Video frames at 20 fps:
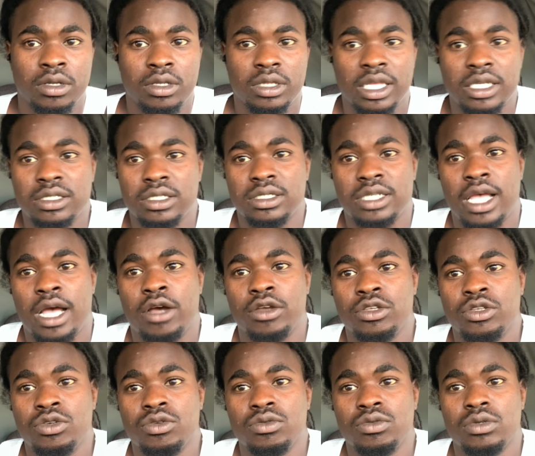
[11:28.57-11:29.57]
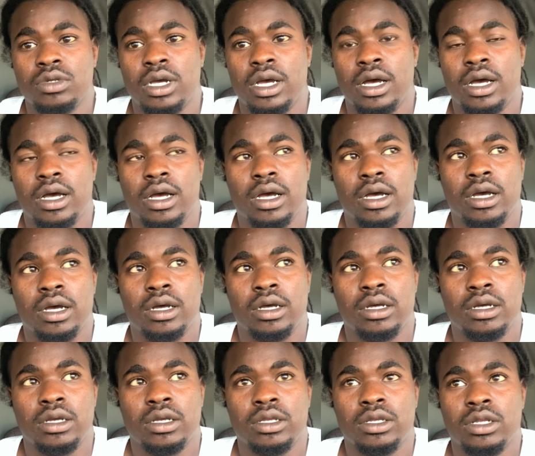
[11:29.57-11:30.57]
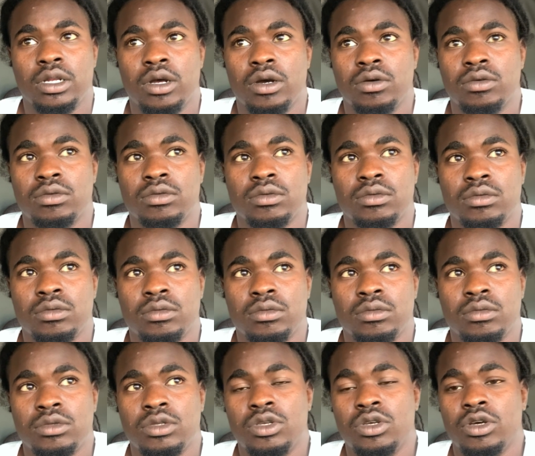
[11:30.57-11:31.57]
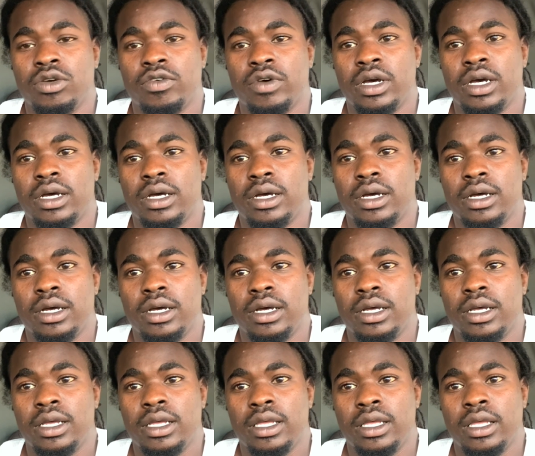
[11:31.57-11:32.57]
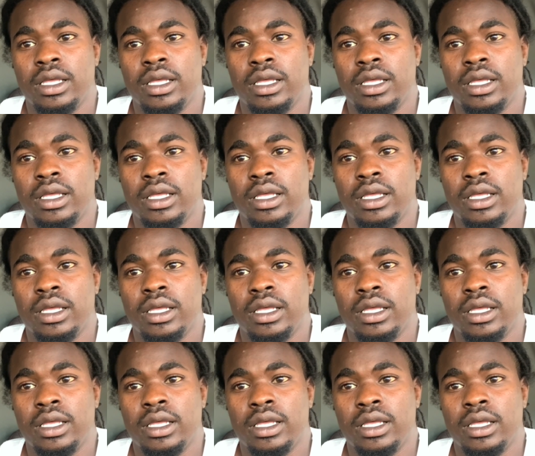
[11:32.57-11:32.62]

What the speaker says: This is how you know, you have